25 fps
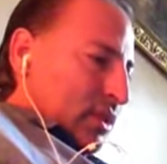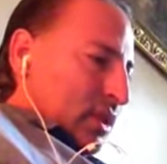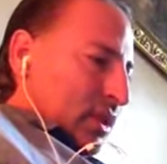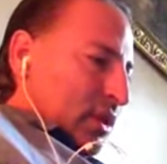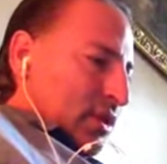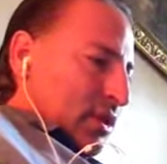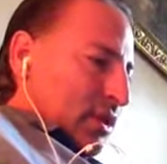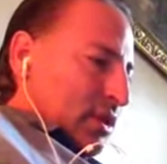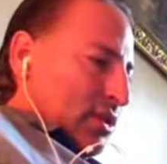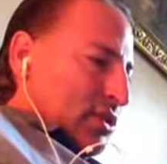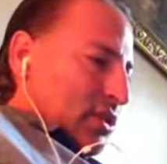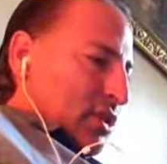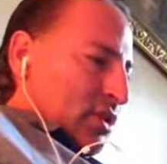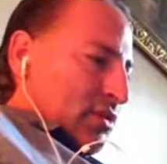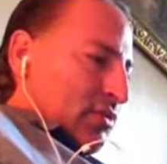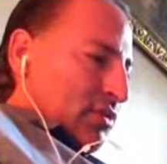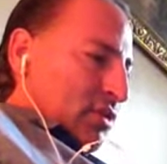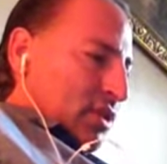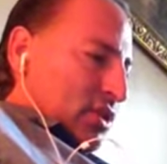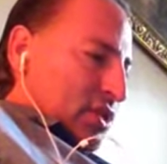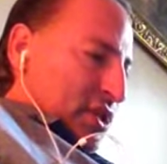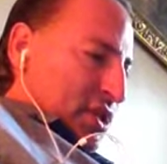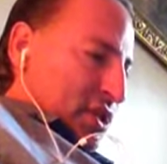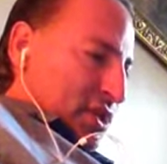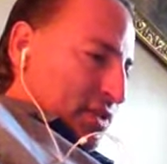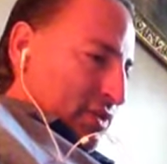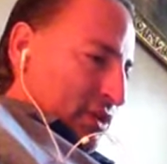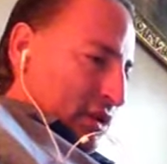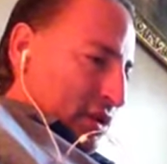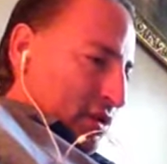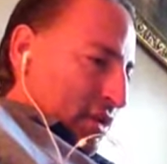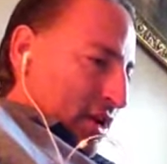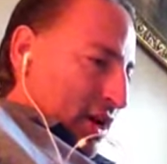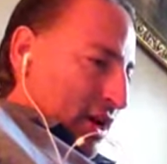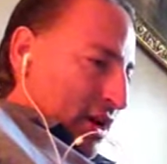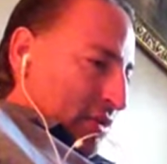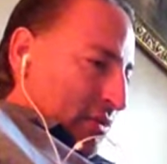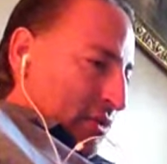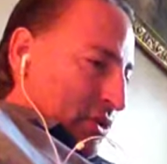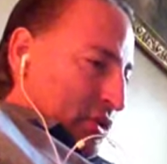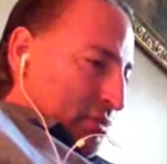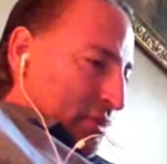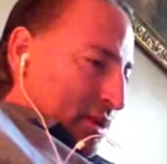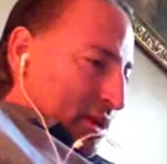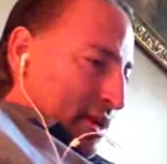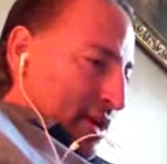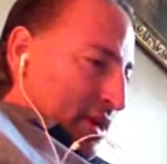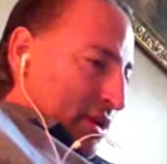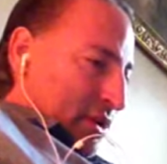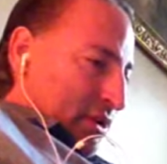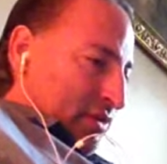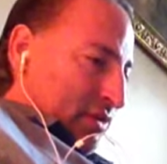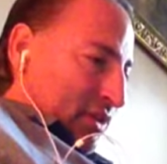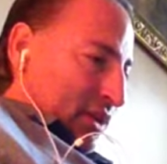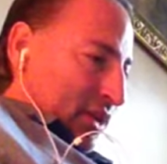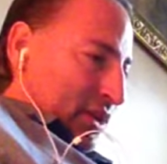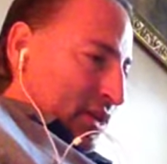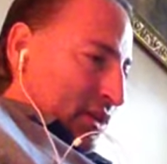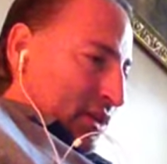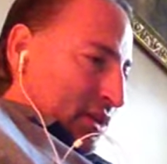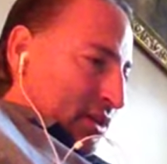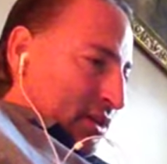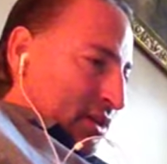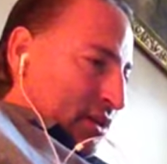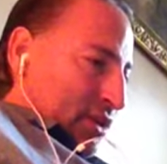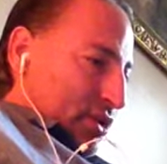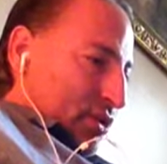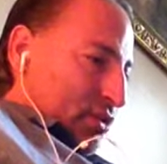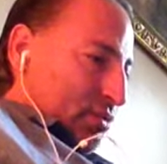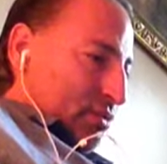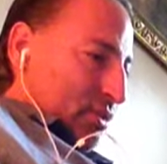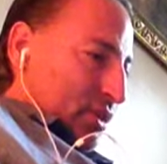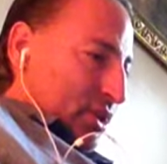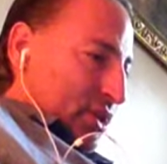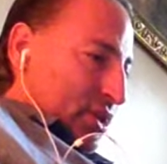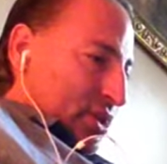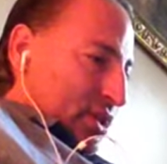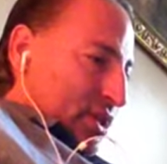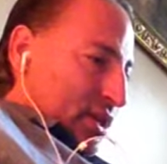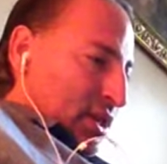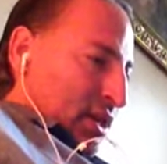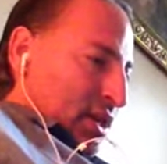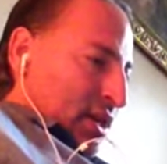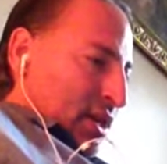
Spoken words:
These are the voices of the crowd, which by now is very numerous.